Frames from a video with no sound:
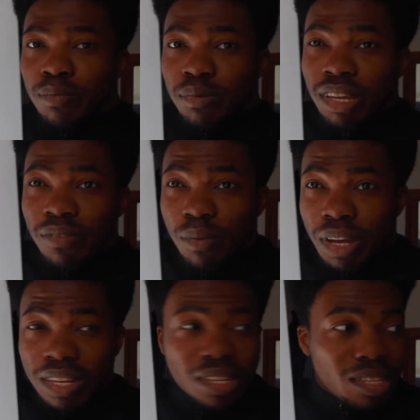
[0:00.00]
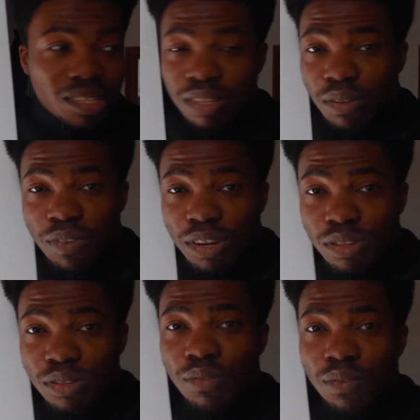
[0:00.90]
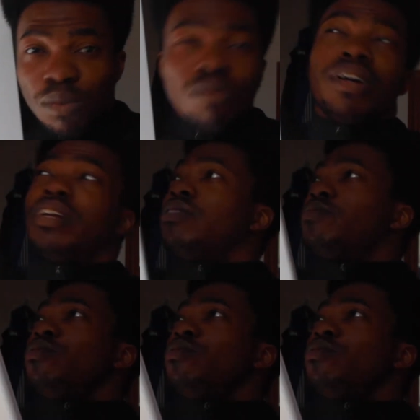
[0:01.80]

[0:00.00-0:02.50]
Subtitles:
but either way, it's still very useful. And I've